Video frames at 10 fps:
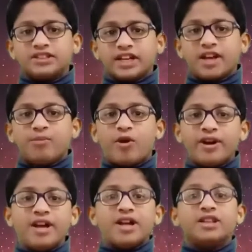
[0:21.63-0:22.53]
Second
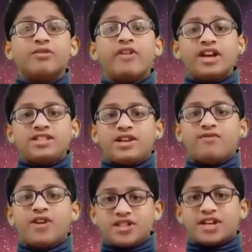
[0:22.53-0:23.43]
point, the ways
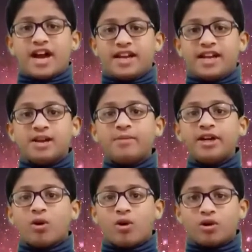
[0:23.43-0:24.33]
in which an
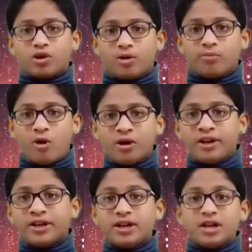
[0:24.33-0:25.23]
element or
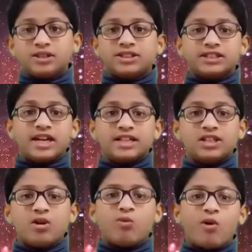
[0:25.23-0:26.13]
component such
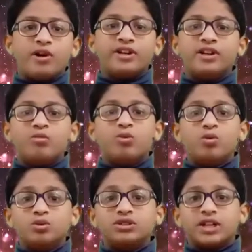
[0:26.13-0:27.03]
as water
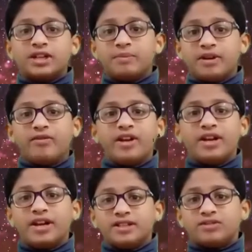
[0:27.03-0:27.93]
moves
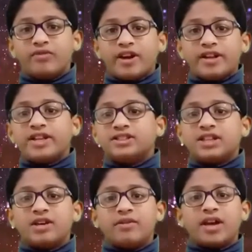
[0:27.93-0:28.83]
between its
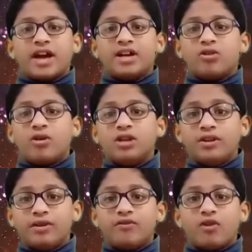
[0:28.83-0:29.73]
various living and
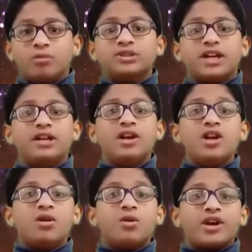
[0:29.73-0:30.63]
non-living forms and
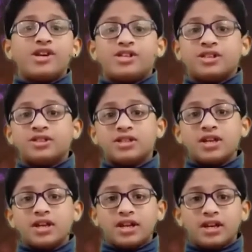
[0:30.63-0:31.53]

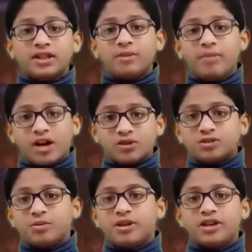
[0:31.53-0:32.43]
locations in the
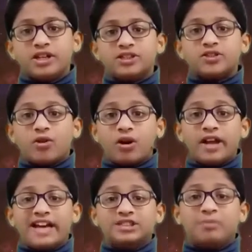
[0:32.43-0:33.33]
biosphere is
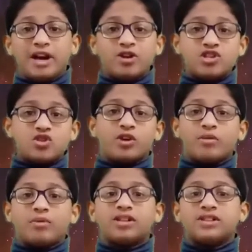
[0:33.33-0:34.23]
called as
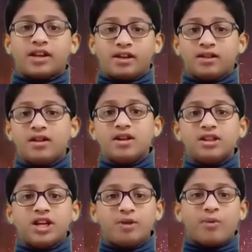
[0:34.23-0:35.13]
biogeochemical cycle.
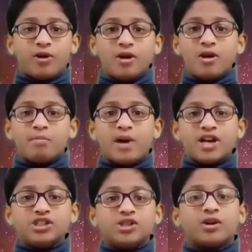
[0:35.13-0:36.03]
Third point,
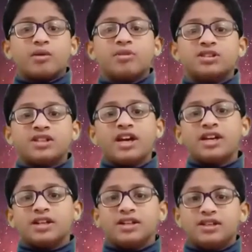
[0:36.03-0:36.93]
biogeochemical
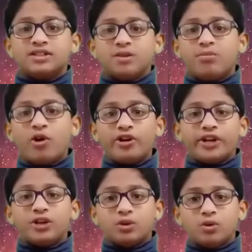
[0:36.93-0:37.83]
cycle is
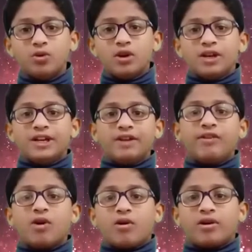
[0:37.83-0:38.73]
important to
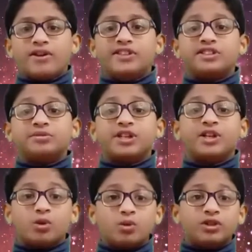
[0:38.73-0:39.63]
living organisms
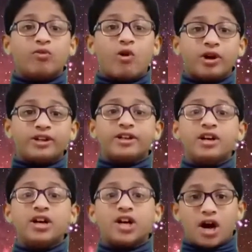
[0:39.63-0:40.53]
include the
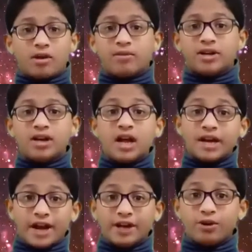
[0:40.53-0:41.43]
water, carbon,
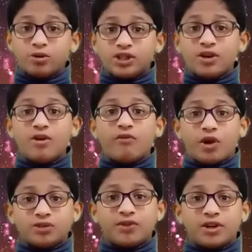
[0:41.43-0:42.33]
nitrogen,
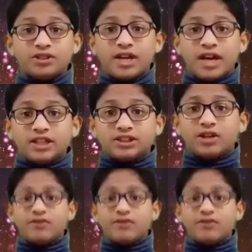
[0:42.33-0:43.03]
phosphorus and